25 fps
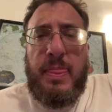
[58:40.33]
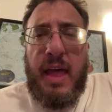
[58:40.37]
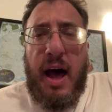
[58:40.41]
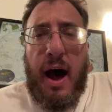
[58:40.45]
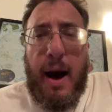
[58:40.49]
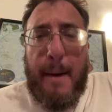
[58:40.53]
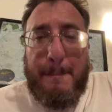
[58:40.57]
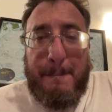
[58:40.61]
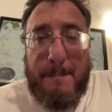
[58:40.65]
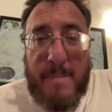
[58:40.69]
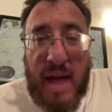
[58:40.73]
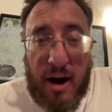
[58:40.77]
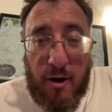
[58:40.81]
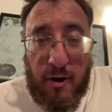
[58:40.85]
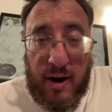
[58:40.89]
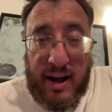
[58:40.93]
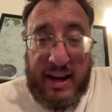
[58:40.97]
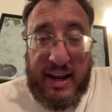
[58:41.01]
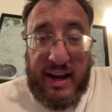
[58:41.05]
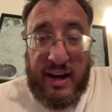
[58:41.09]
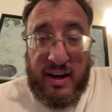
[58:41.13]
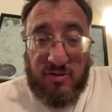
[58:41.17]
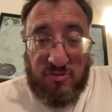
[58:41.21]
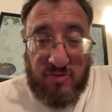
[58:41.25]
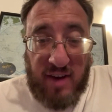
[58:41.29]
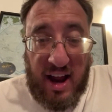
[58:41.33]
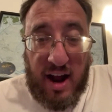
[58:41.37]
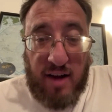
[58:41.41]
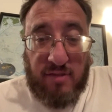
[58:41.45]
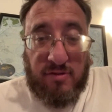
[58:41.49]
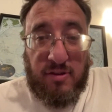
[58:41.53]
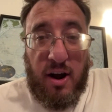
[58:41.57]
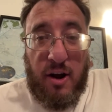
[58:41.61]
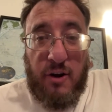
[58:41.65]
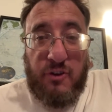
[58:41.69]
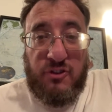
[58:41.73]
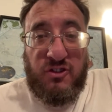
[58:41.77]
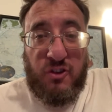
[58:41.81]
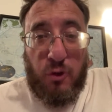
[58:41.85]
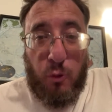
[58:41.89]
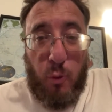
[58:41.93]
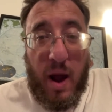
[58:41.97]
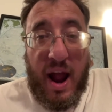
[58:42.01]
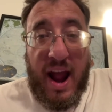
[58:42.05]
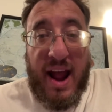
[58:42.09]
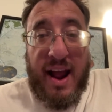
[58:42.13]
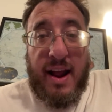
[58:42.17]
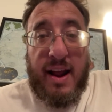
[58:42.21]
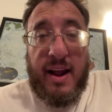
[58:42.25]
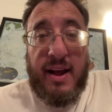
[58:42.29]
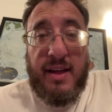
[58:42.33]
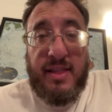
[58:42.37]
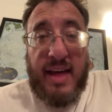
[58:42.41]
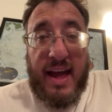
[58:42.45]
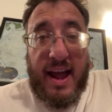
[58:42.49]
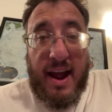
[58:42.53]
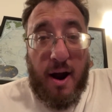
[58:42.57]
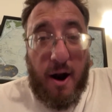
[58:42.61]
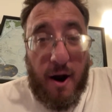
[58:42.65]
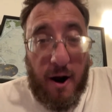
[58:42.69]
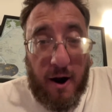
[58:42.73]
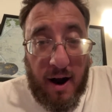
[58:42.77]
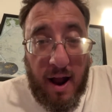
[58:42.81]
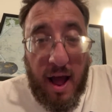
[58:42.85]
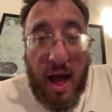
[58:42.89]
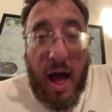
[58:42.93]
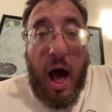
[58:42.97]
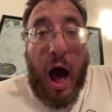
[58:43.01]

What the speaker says: American railroads the way they are?